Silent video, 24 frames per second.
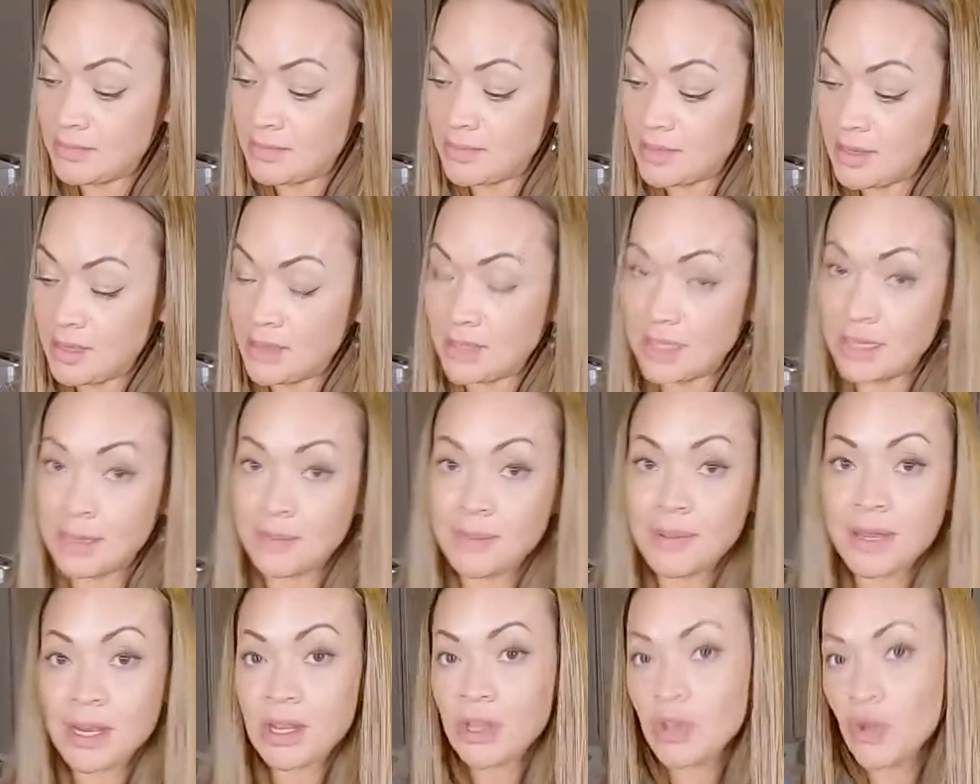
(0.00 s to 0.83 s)
A little
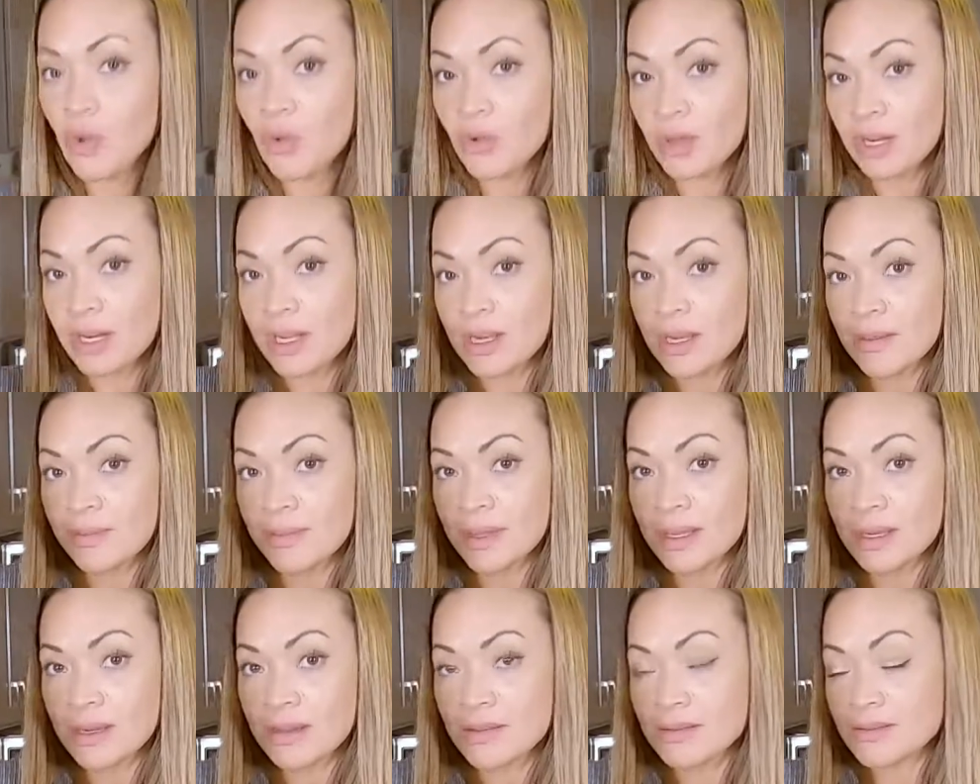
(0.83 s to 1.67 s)
bit of coconut
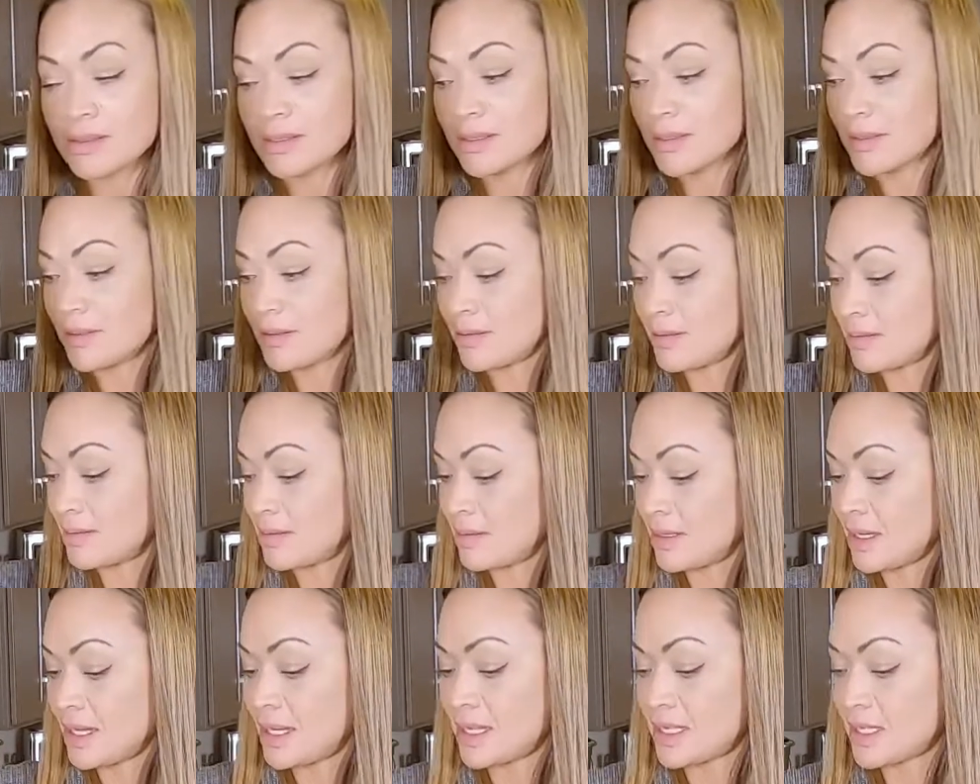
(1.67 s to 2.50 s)
aminos
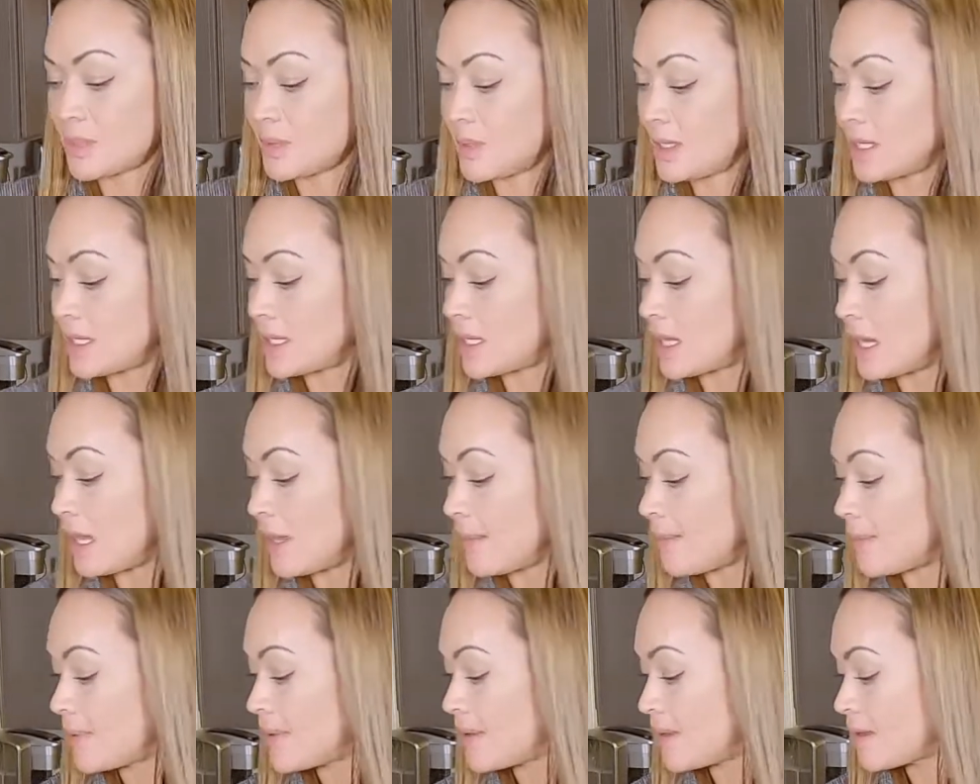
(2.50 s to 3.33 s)
to kind of sweeten it
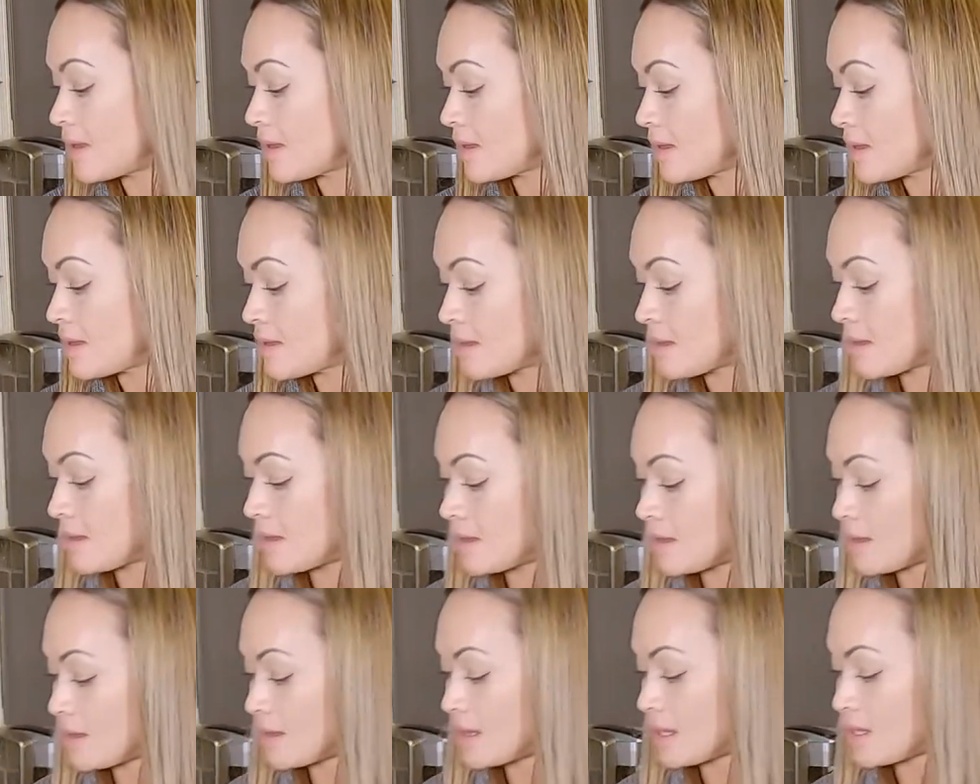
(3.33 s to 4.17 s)
up.
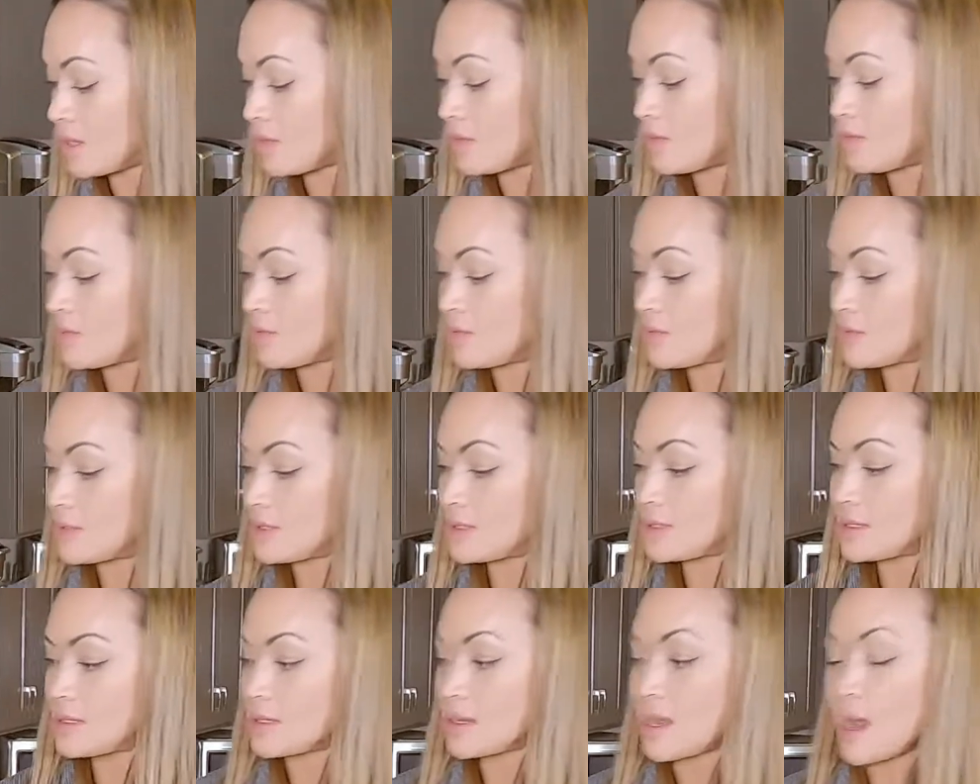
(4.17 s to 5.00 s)
I
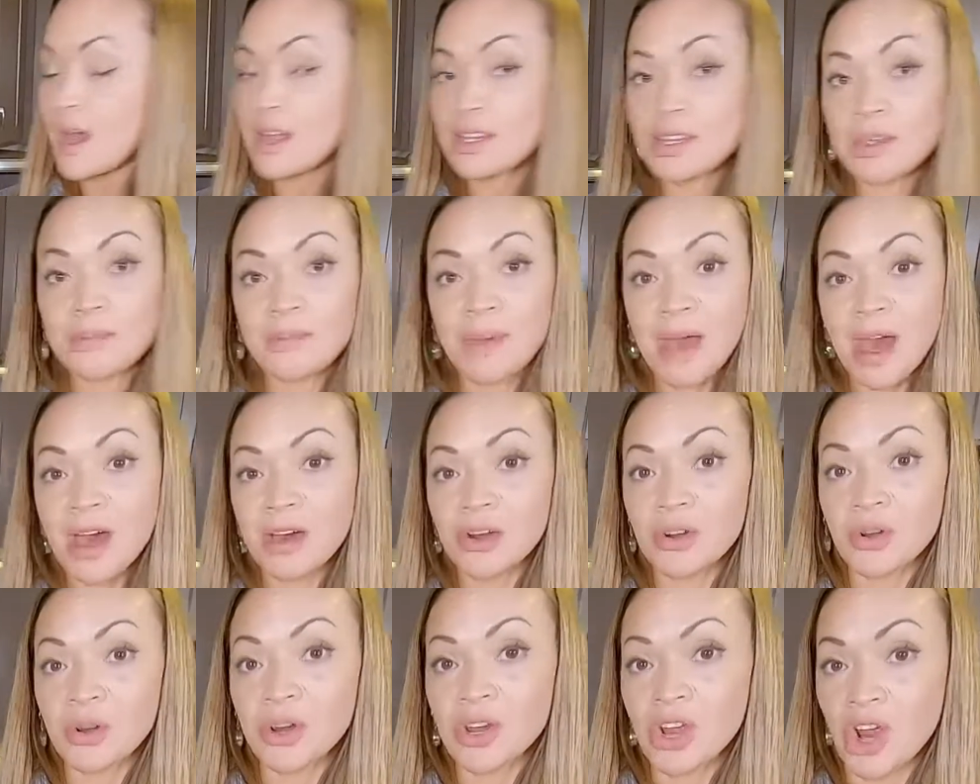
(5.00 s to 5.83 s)
used onion
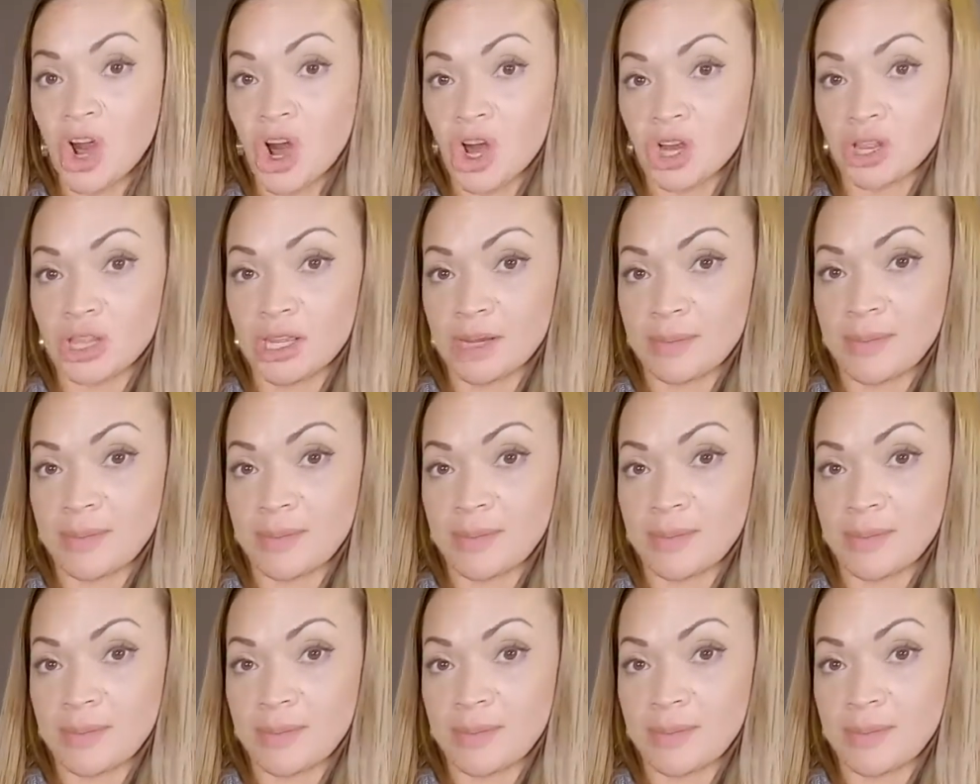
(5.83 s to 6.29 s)
powder and garlic